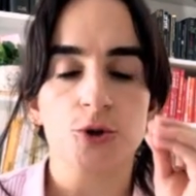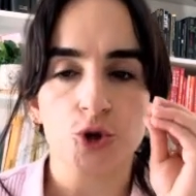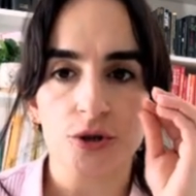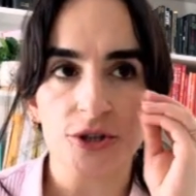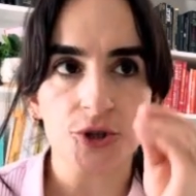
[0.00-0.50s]

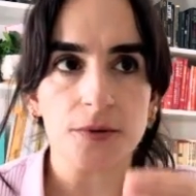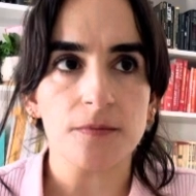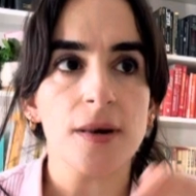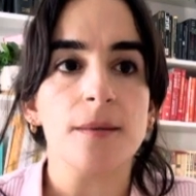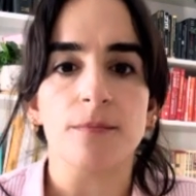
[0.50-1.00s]
Dichum
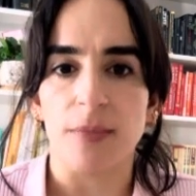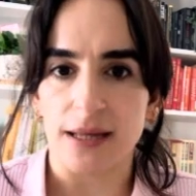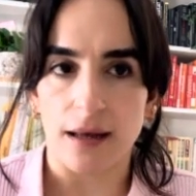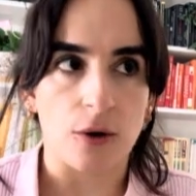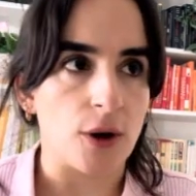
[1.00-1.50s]

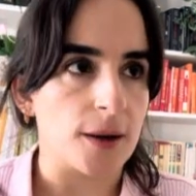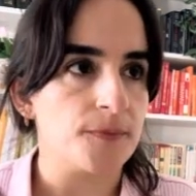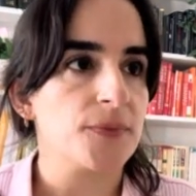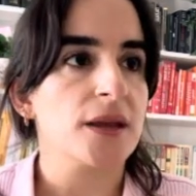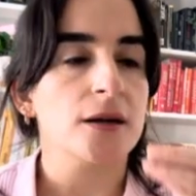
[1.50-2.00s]
malahwe,
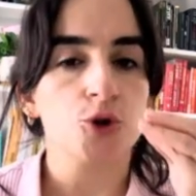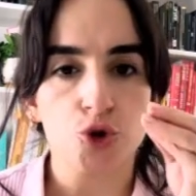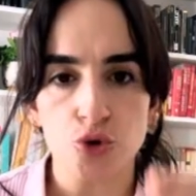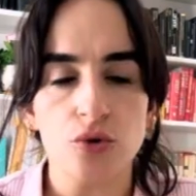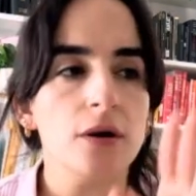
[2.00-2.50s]

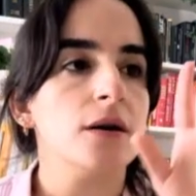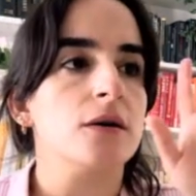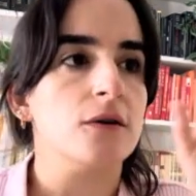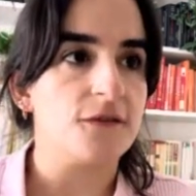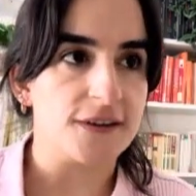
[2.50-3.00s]
chu
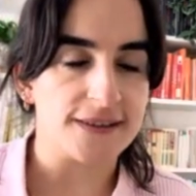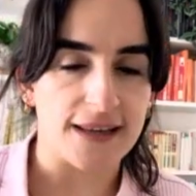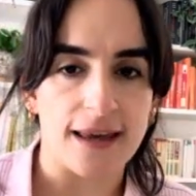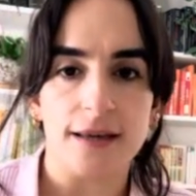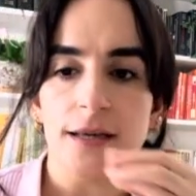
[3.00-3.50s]

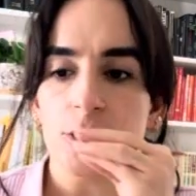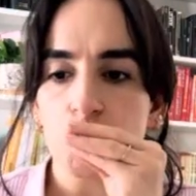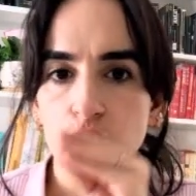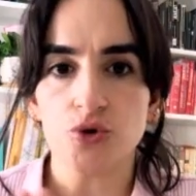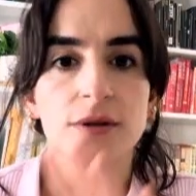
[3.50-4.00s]
office,
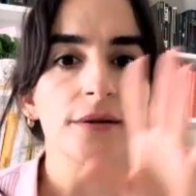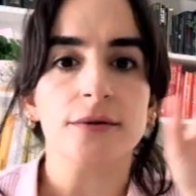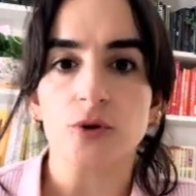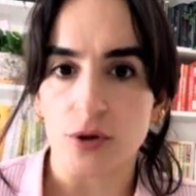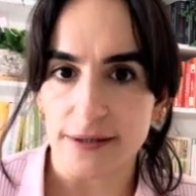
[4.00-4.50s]
chun
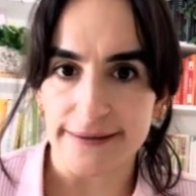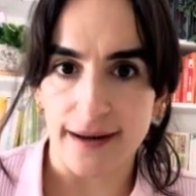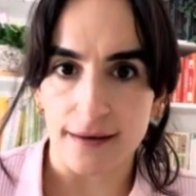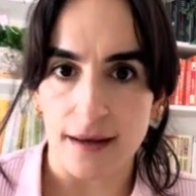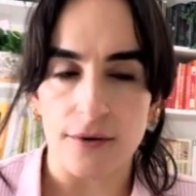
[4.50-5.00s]

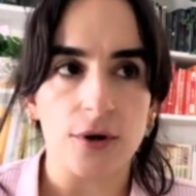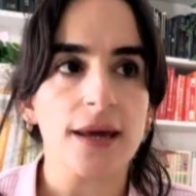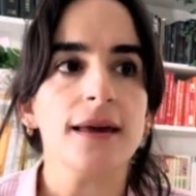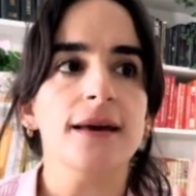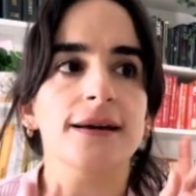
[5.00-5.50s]
Kurdistan, okay?
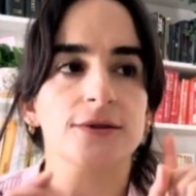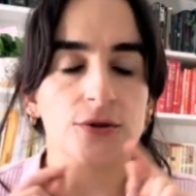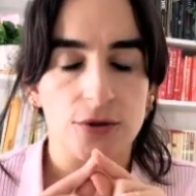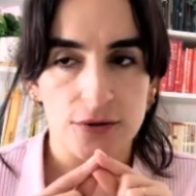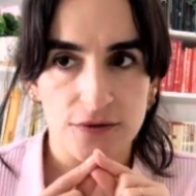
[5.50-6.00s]
So
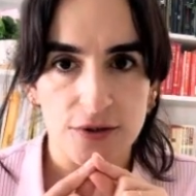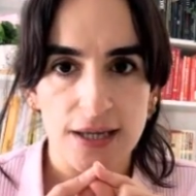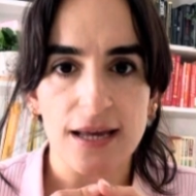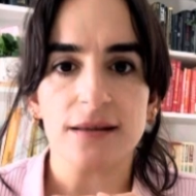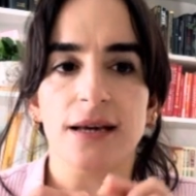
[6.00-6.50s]
don't
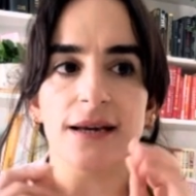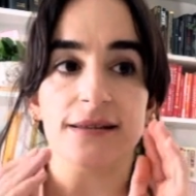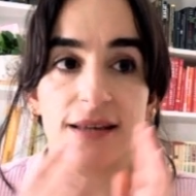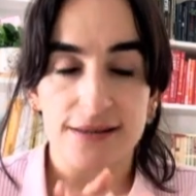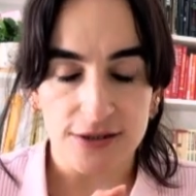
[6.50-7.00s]
forget,
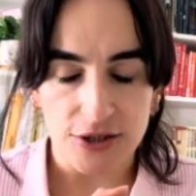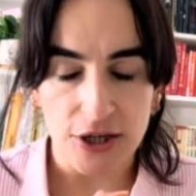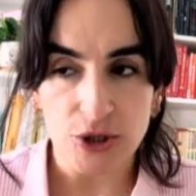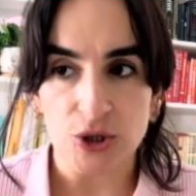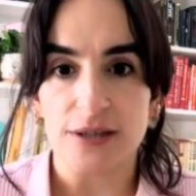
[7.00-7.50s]

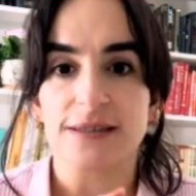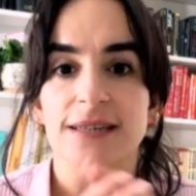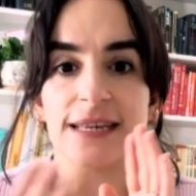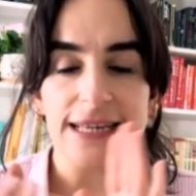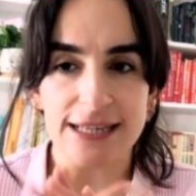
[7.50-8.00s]
destinations
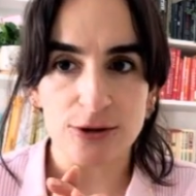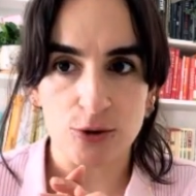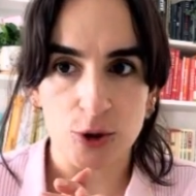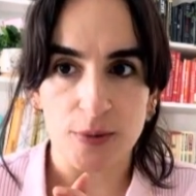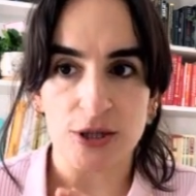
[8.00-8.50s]
in
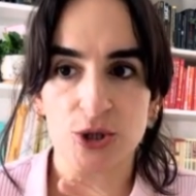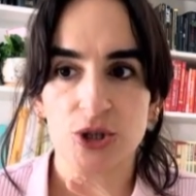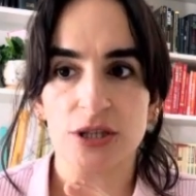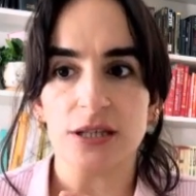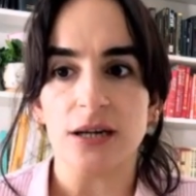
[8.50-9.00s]

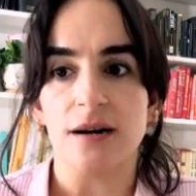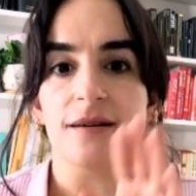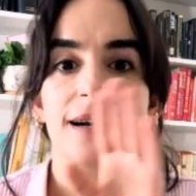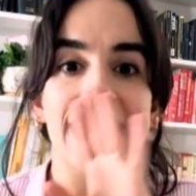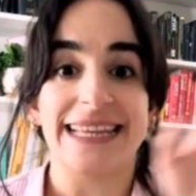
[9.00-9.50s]
Kurmanji
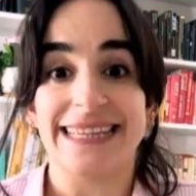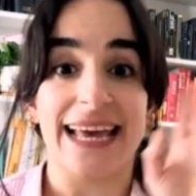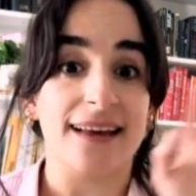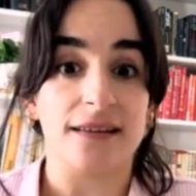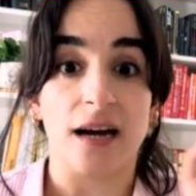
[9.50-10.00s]
are at the
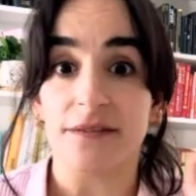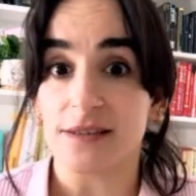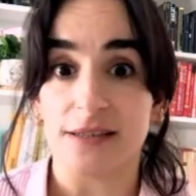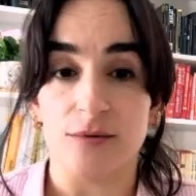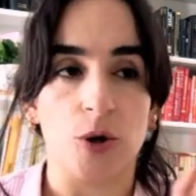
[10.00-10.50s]
end, after
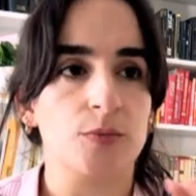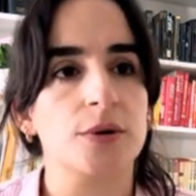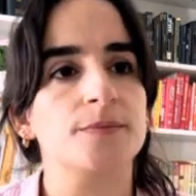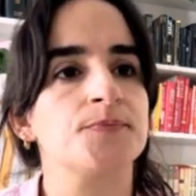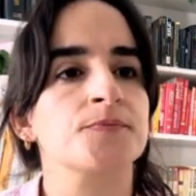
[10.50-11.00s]
the verb.
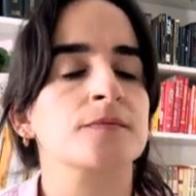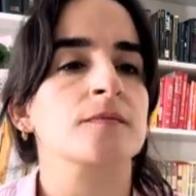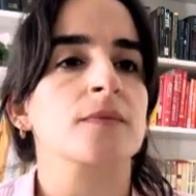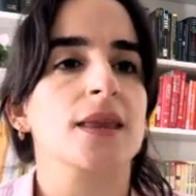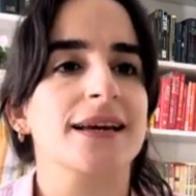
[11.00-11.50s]

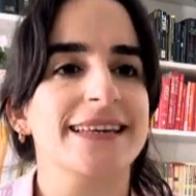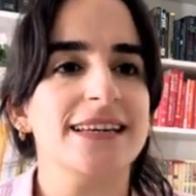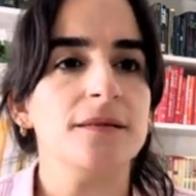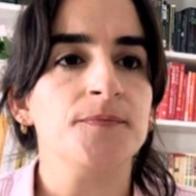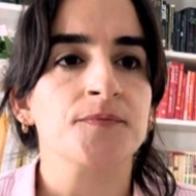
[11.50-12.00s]

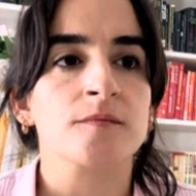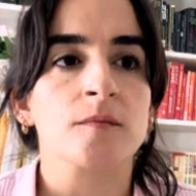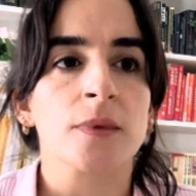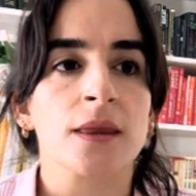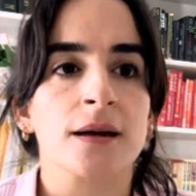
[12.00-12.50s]
Here,
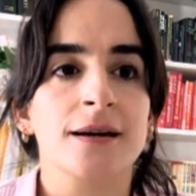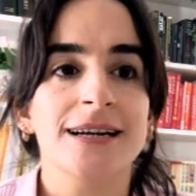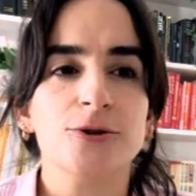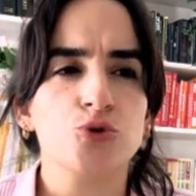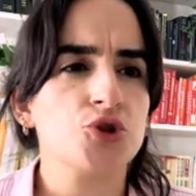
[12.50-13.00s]

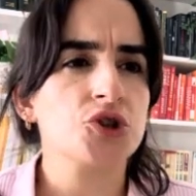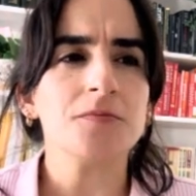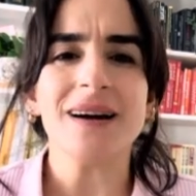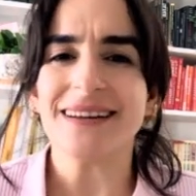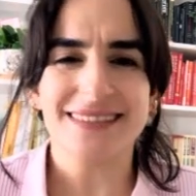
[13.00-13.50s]
to
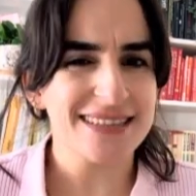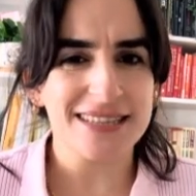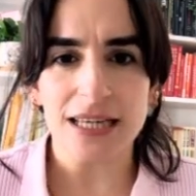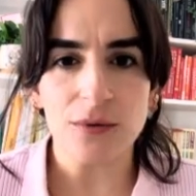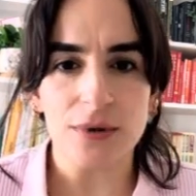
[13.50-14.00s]
chuma the
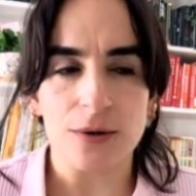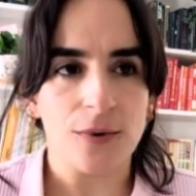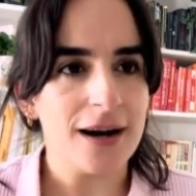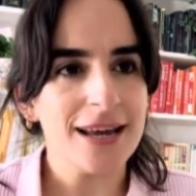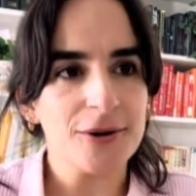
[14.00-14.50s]
chiwar,
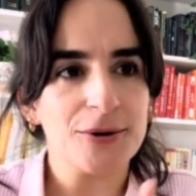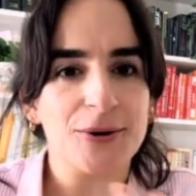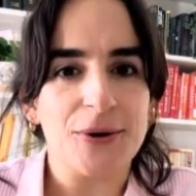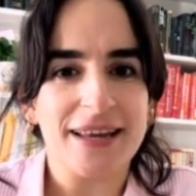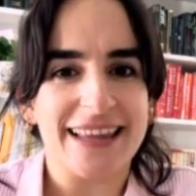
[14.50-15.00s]
why are you
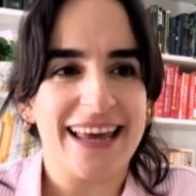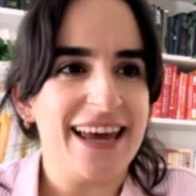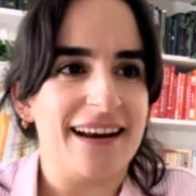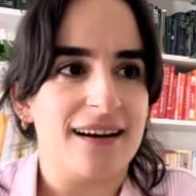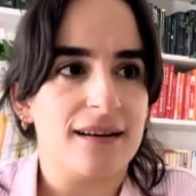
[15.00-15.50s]
going
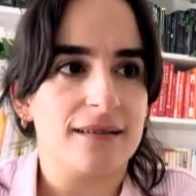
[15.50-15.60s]
there?